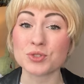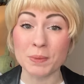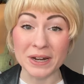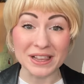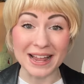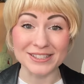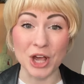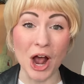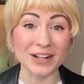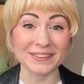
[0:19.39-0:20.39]
There's been a lot of
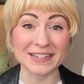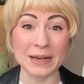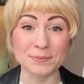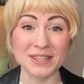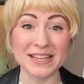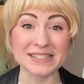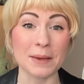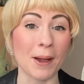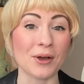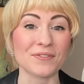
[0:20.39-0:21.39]
talk leading up to this
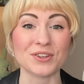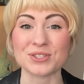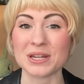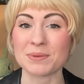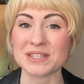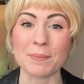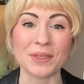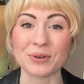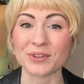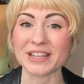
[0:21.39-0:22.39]
about if there's gonna be
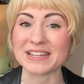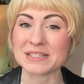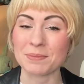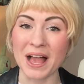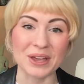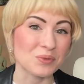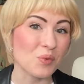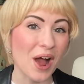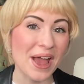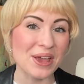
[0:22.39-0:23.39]
something related to Black
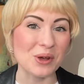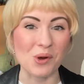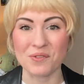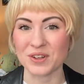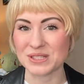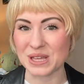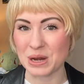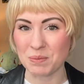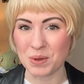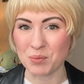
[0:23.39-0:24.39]
and White, or if it's
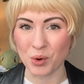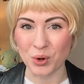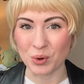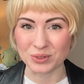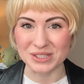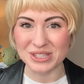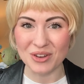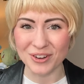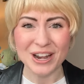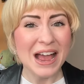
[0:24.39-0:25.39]
gonna be more Gold and
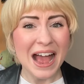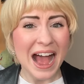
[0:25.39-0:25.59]
Silver.